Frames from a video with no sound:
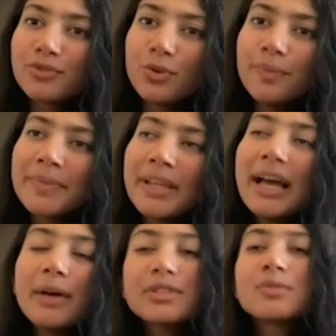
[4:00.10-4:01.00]
before.
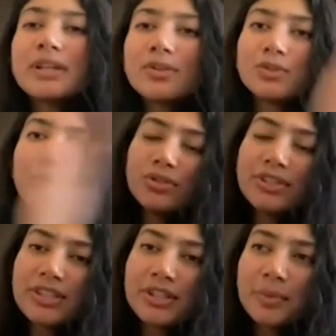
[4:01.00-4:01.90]
I was aware of the whole
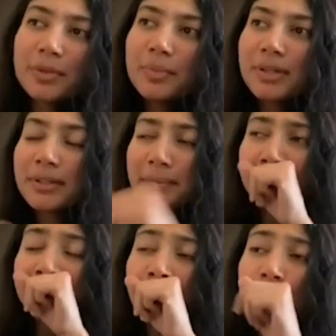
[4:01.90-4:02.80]
script, but
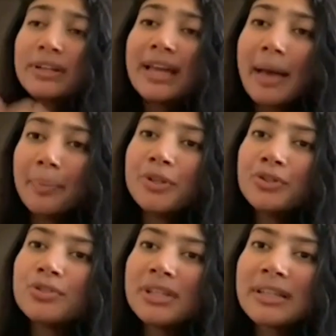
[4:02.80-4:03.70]
what
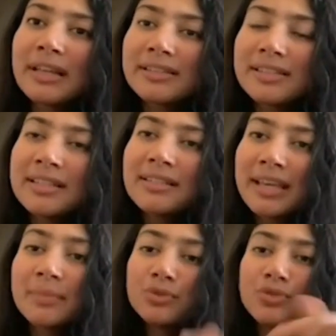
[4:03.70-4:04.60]
happened during that scene
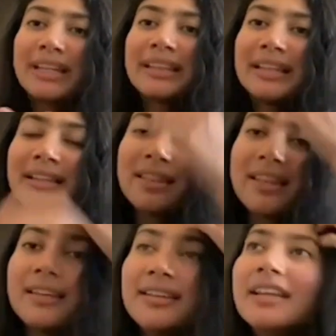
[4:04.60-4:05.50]
came right then and
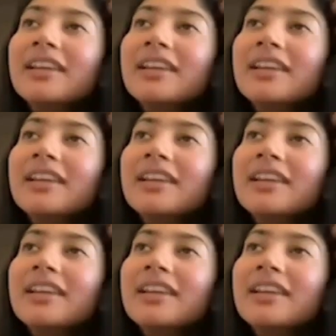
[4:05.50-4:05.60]
there.